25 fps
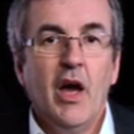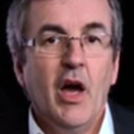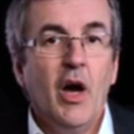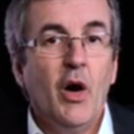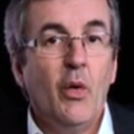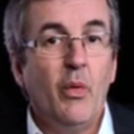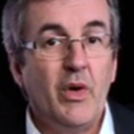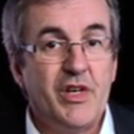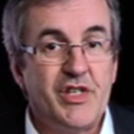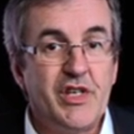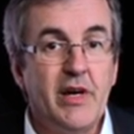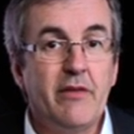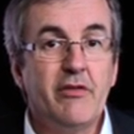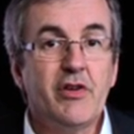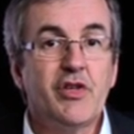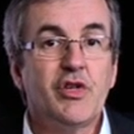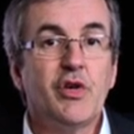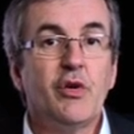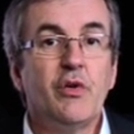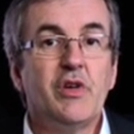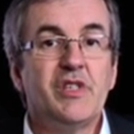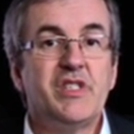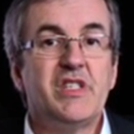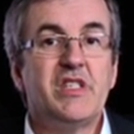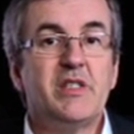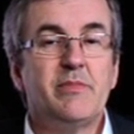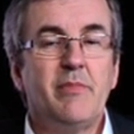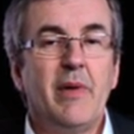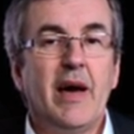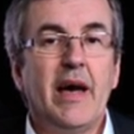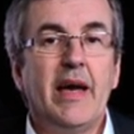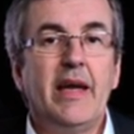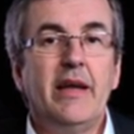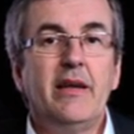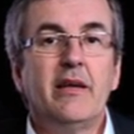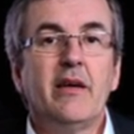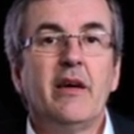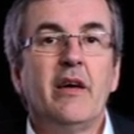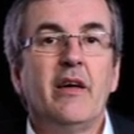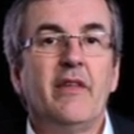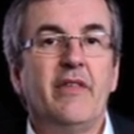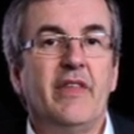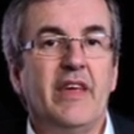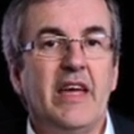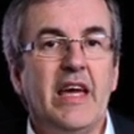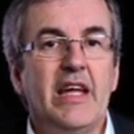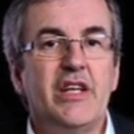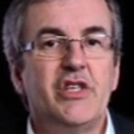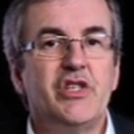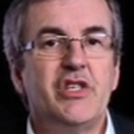Whichever choice is made,
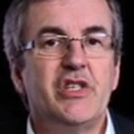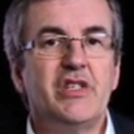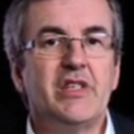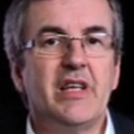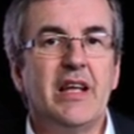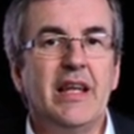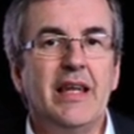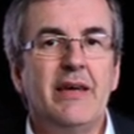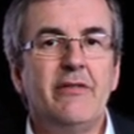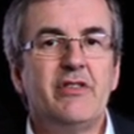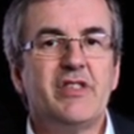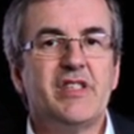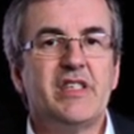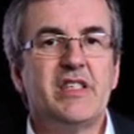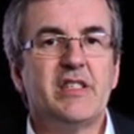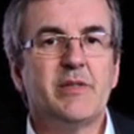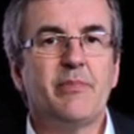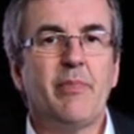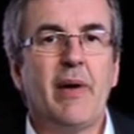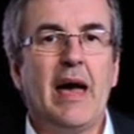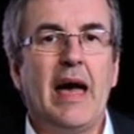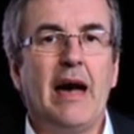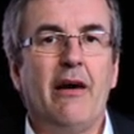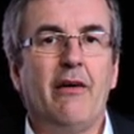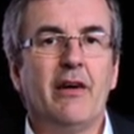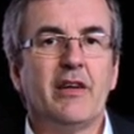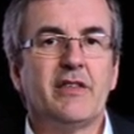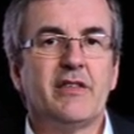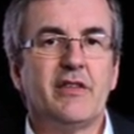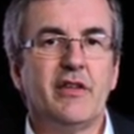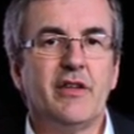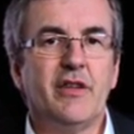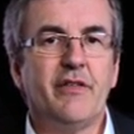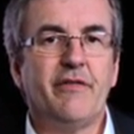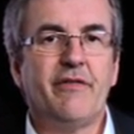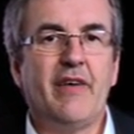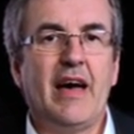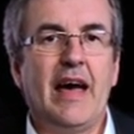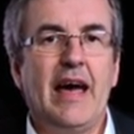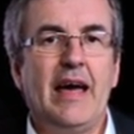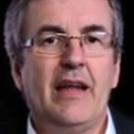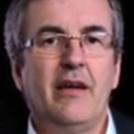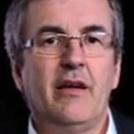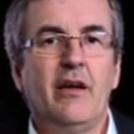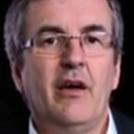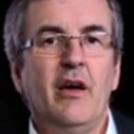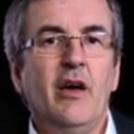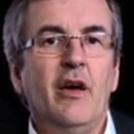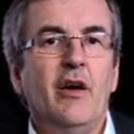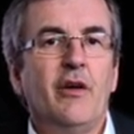the engine delivers its power to the fan
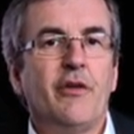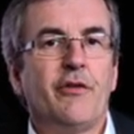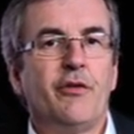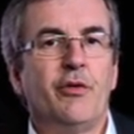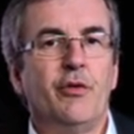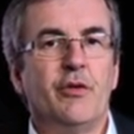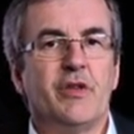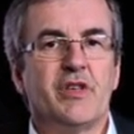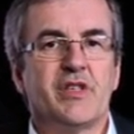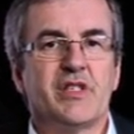through the